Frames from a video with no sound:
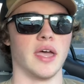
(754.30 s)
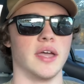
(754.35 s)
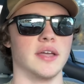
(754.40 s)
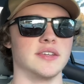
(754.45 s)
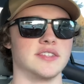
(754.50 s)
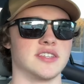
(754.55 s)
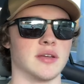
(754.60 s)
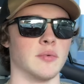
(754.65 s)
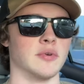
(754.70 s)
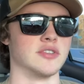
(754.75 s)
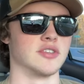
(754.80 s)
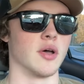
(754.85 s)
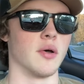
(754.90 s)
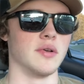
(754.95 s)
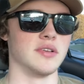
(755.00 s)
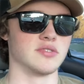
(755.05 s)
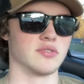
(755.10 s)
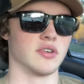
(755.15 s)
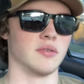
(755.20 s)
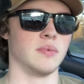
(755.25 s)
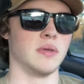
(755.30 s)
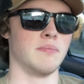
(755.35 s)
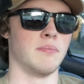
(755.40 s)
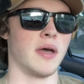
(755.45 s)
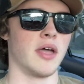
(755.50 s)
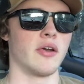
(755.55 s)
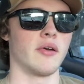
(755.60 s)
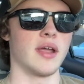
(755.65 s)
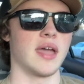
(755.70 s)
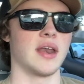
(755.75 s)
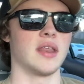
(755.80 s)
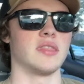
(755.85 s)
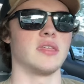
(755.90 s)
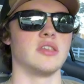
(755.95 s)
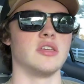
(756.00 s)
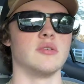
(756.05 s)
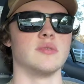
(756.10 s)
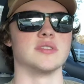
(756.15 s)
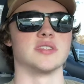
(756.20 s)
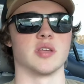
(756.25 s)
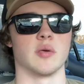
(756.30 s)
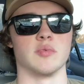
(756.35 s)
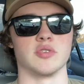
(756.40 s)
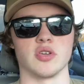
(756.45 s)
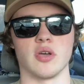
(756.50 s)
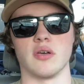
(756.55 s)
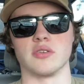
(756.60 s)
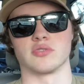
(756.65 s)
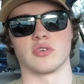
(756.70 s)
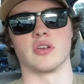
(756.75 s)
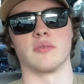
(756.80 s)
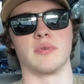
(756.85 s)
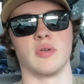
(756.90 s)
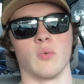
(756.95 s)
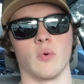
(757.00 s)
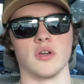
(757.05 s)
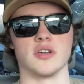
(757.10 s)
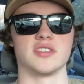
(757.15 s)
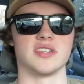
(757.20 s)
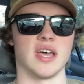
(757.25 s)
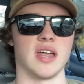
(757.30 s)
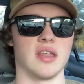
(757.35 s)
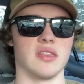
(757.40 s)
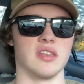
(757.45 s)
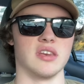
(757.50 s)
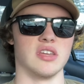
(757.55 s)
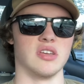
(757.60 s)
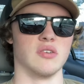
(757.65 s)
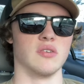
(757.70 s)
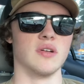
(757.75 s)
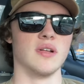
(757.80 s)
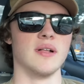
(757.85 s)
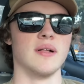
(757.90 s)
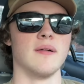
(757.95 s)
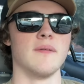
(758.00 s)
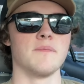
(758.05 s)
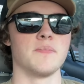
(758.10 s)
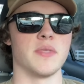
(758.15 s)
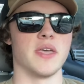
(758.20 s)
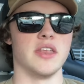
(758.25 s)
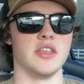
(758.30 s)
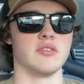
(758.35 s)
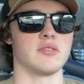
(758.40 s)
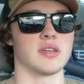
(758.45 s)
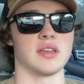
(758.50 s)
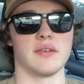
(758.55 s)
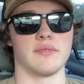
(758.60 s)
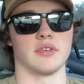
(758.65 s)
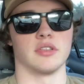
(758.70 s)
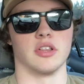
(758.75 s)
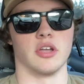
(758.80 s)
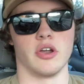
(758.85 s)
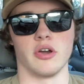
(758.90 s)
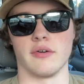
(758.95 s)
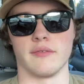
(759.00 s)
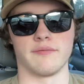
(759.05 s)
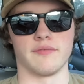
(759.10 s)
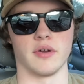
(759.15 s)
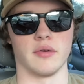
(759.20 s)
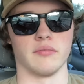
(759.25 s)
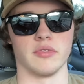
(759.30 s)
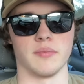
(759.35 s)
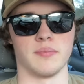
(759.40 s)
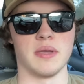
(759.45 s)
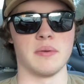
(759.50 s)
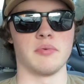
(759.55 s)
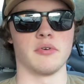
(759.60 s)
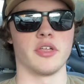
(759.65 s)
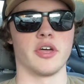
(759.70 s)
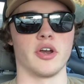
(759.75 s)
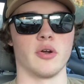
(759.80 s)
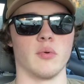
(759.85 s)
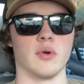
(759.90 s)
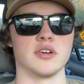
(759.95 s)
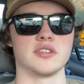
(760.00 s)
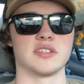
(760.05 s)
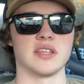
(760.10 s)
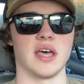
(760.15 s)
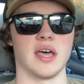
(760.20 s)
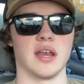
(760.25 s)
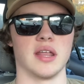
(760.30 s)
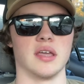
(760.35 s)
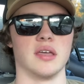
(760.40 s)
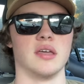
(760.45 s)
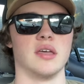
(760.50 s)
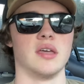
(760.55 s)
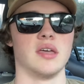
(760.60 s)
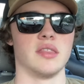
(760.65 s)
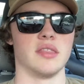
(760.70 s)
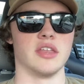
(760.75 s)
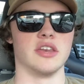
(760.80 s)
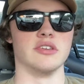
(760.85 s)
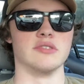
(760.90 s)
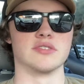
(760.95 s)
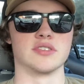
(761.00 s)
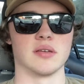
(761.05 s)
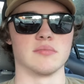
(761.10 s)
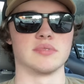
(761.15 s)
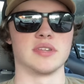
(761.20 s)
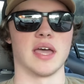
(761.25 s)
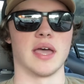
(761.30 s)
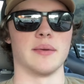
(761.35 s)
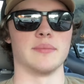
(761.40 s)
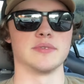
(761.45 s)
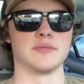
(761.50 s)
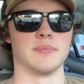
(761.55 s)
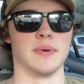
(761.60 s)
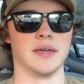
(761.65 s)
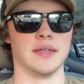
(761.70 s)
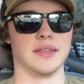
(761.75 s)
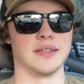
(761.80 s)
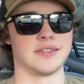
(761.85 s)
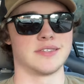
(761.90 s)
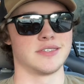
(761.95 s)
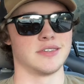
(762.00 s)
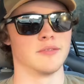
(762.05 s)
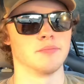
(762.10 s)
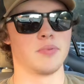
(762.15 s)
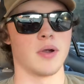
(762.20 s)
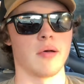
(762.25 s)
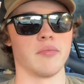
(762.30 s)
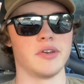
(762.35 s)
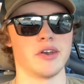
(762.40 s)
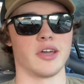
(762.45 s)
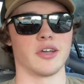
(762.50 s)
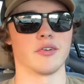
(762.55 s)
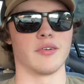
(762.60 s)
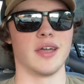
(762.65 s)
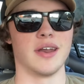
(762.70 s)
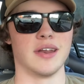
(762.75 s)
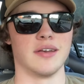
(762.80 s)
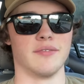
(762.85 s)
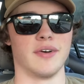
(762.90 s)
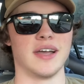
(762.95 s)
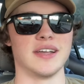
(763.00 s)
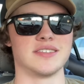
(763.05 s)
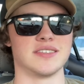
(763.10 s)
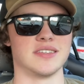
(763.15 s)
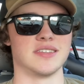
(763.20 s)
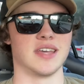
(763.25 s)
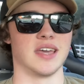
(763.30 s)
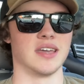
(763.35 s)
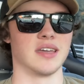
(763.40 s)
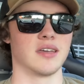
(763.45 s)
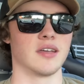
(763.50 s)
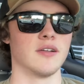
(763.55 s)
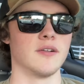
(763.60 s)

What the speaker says: someone's always going to be better at it than you, and someone's always going to be worse at it than you. And you can even learn from the people that are worse at it than you sometimes, but it's still probably not great advice to take.